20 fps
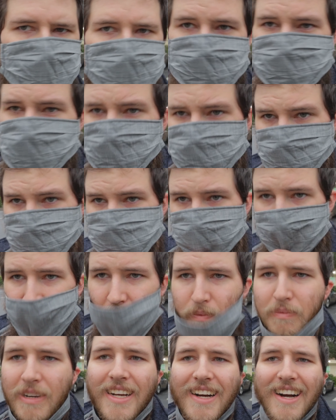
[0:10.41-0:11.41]
It's not really
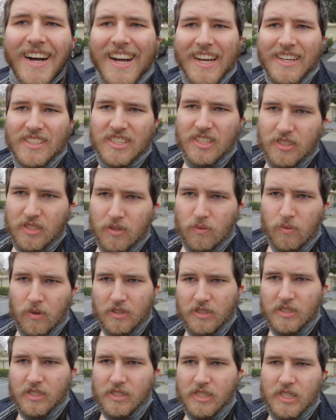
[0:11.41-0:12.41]
tracking my eyes because it
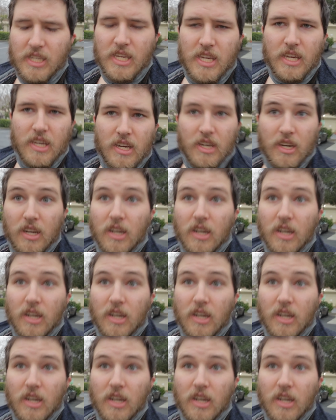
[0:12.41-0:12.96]
wants to see